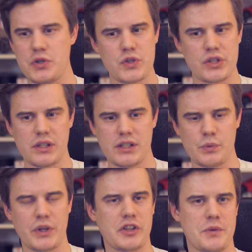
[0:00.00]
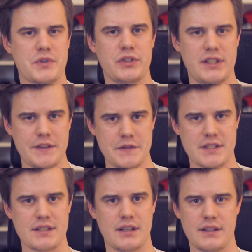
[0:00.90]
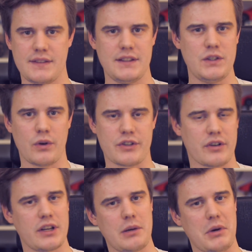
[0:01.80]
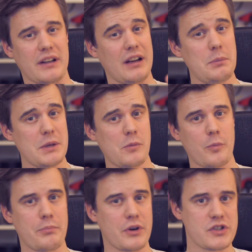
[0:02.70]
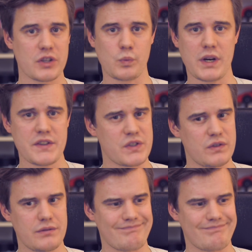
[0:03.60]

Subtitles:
Usually when it comes to gifts, you're talking about a little bit more budget-wise.